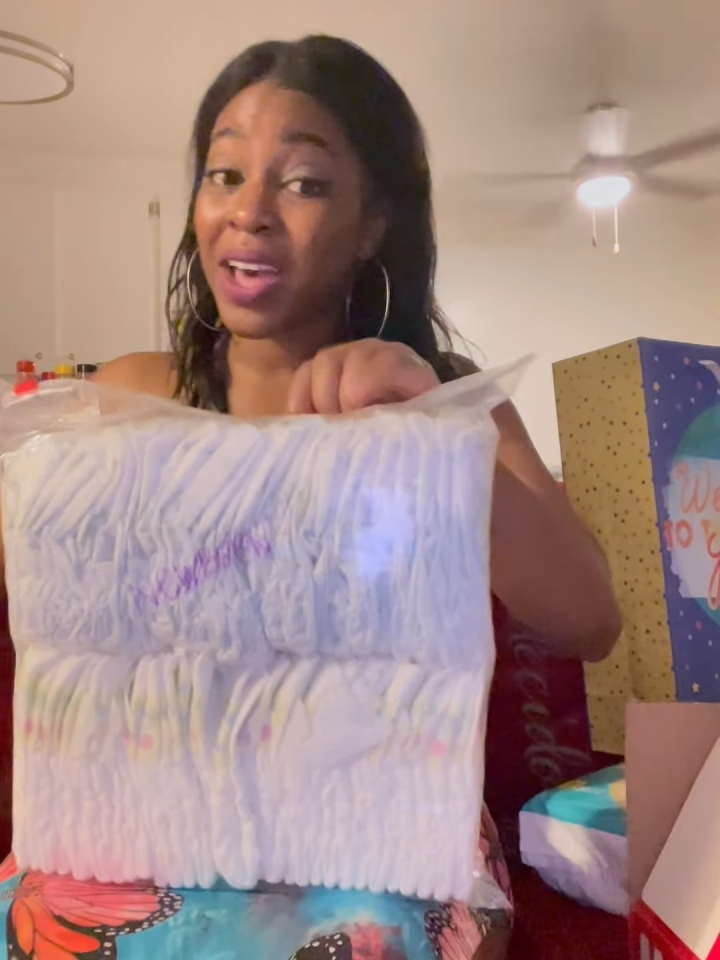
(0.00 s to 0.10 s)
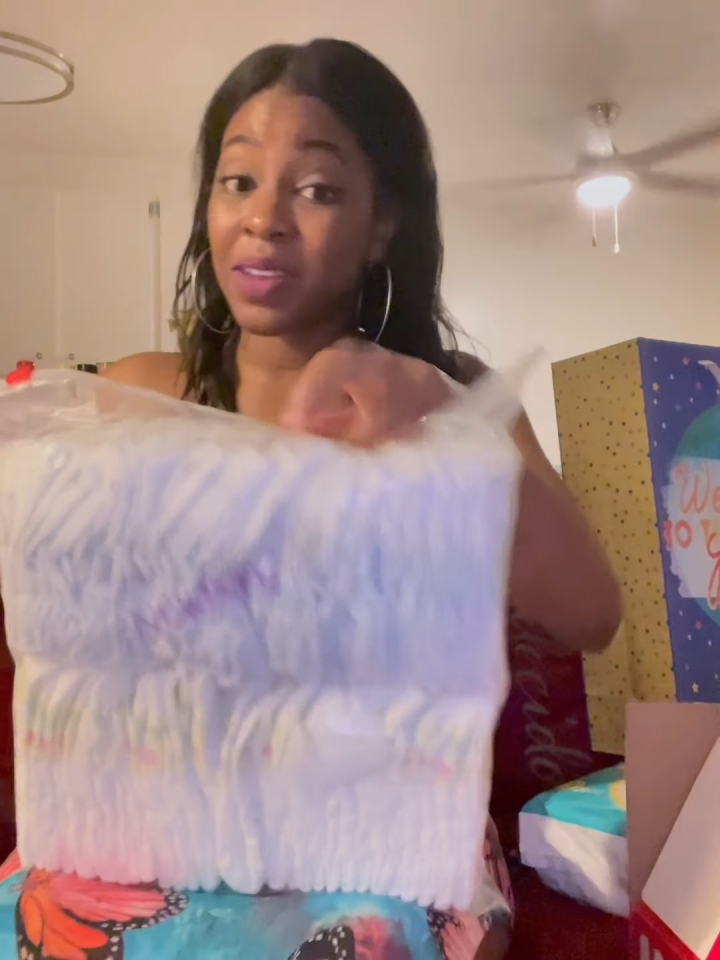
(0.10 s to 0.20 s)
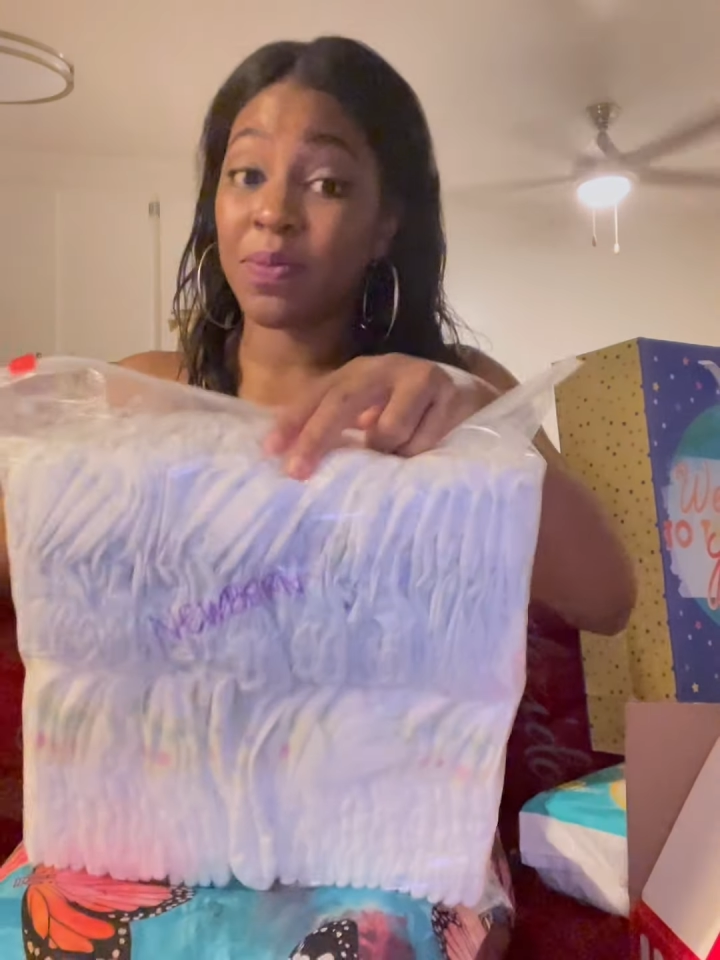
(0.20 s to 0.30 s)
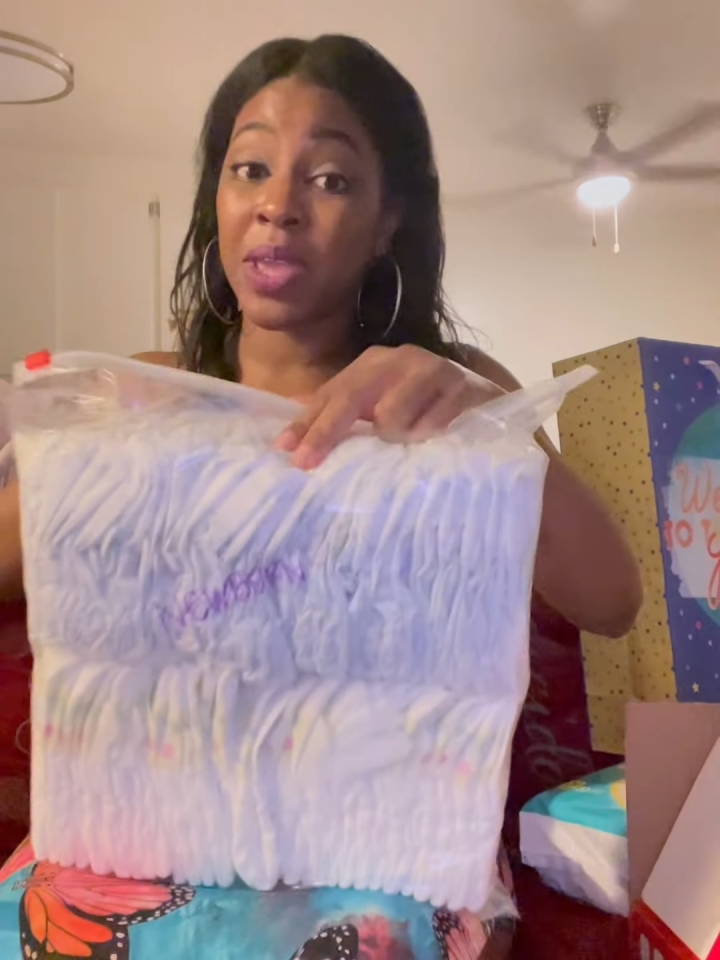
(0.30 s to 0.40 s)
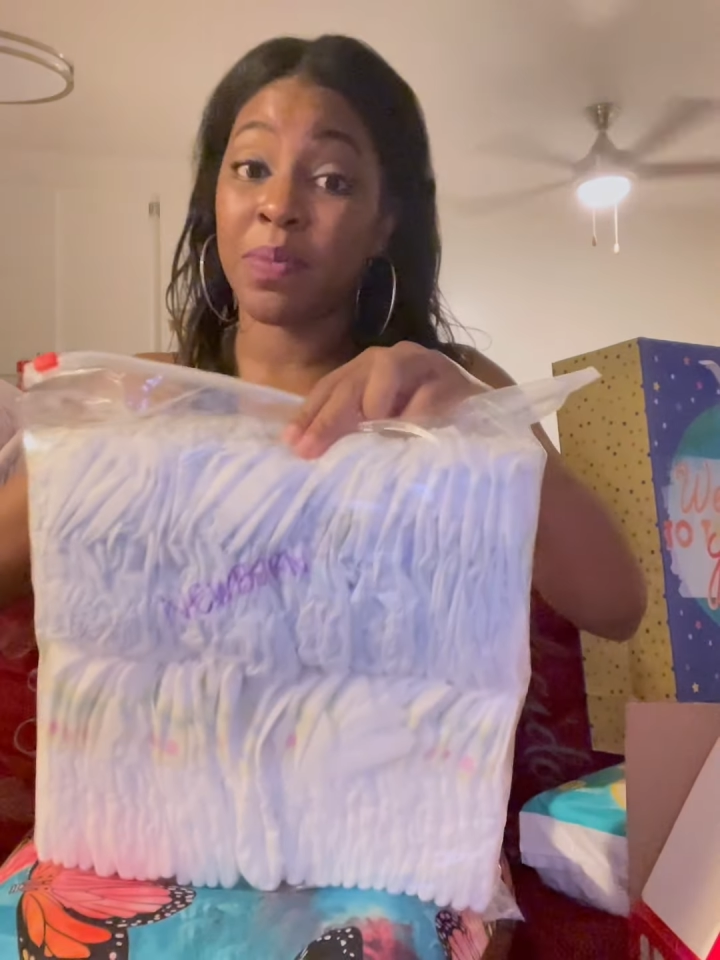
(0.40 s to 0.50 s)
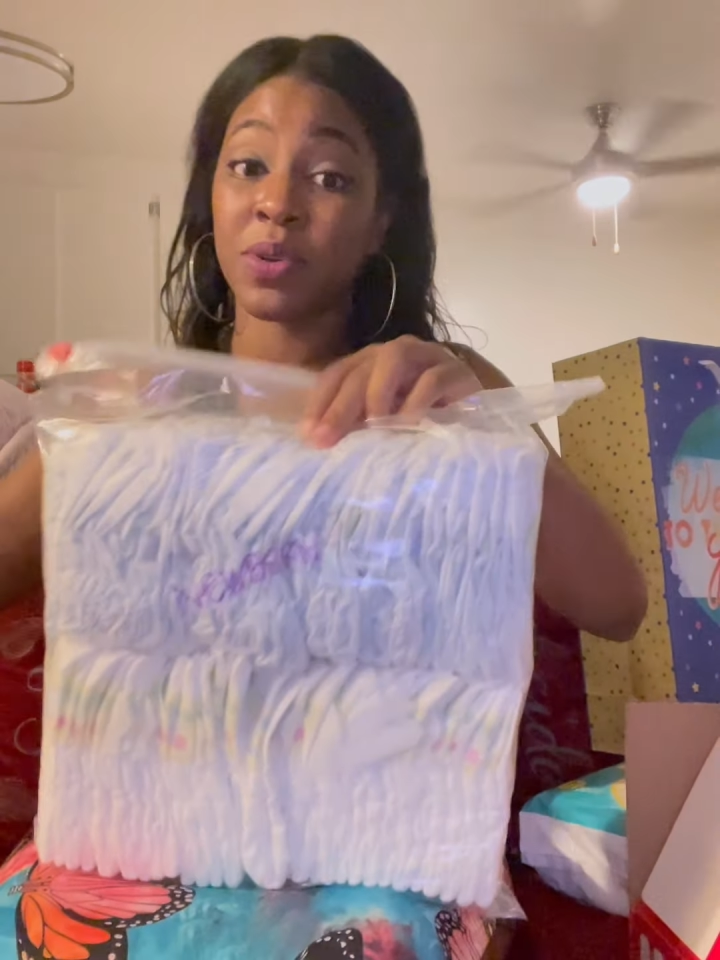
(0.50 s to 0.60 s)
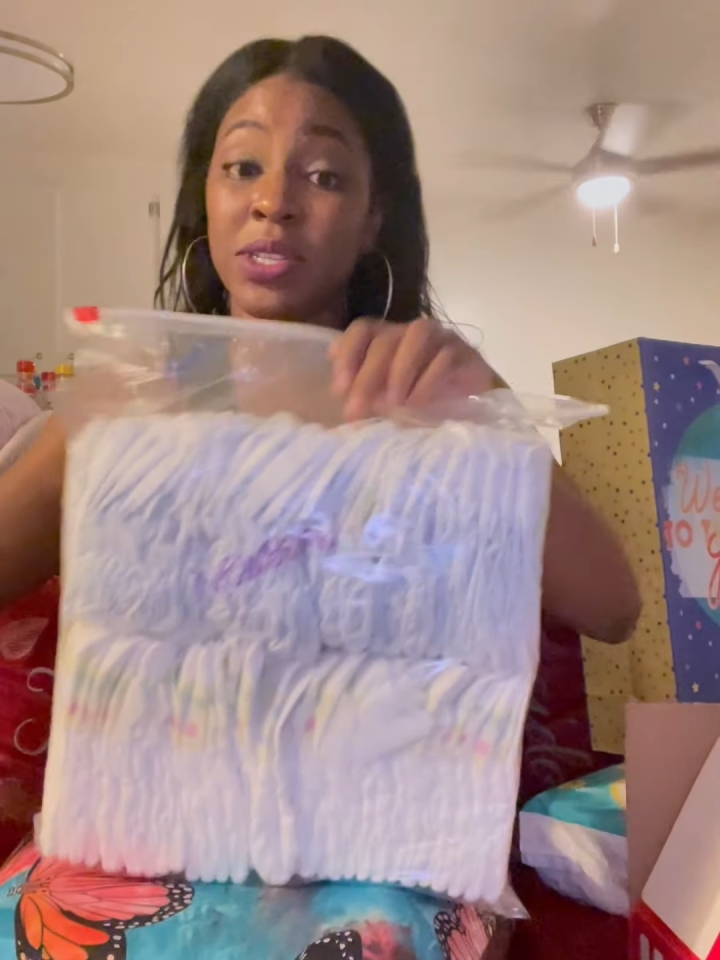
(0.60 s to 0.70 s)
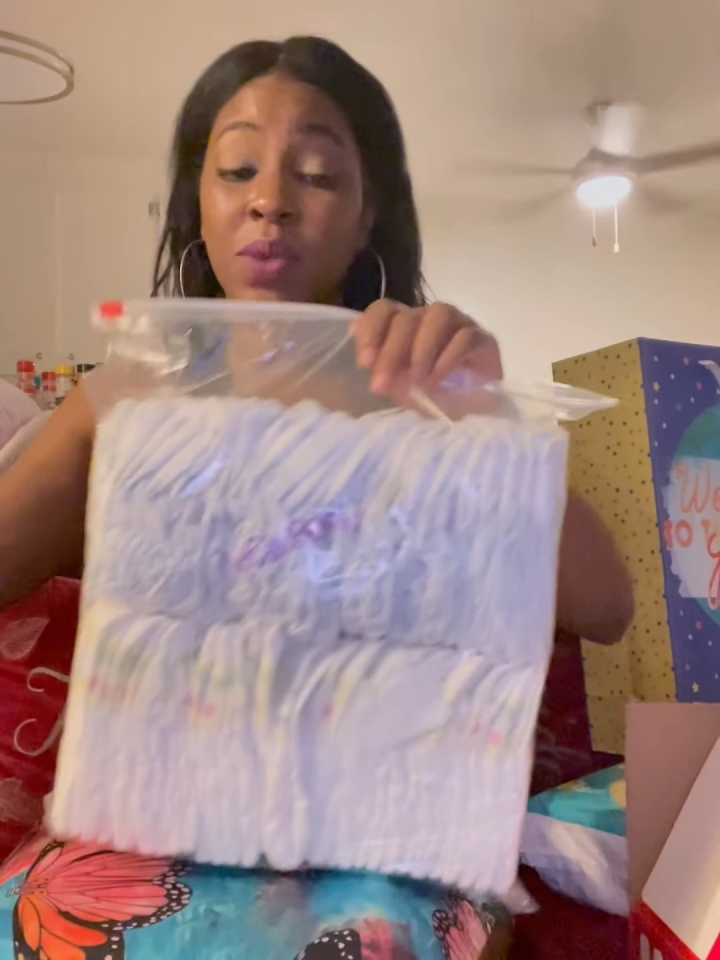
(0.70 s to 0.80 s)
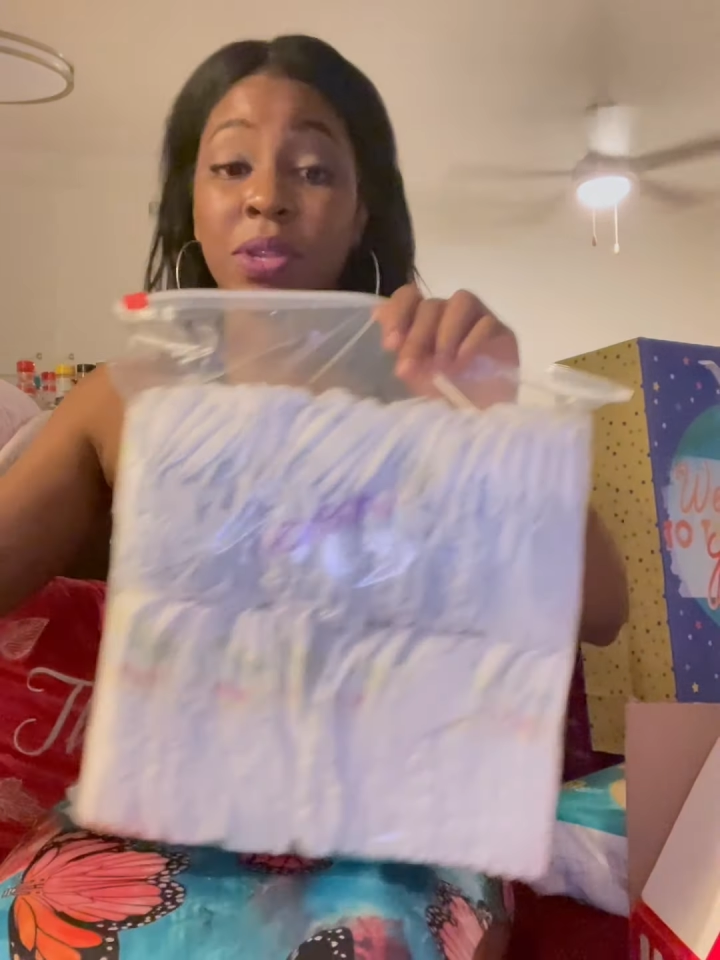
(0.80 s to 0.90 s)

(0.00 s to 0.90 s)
of Pampers that we